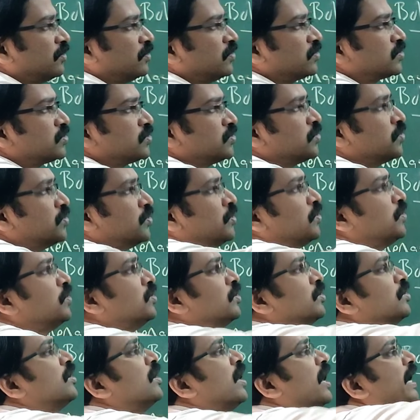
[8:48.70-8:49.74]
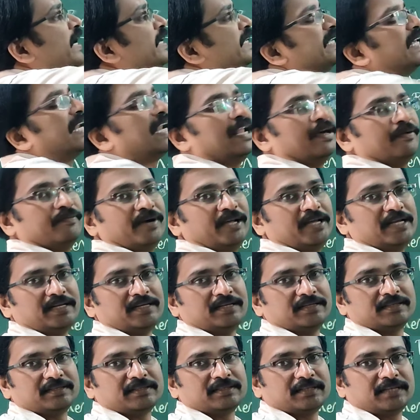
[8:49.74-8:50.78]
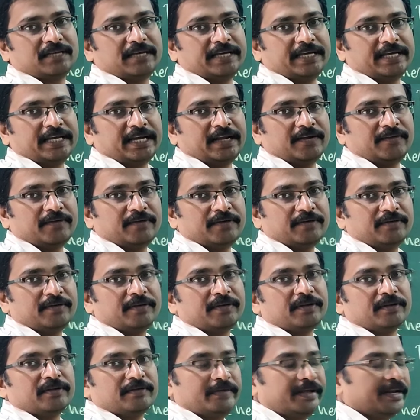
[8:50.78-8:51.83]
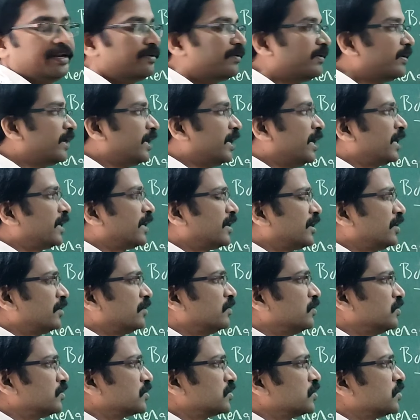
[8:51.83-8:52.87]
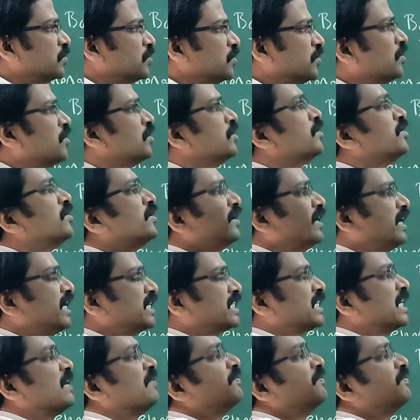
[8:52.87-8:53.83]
goes to higher level. Whenever electron goes to next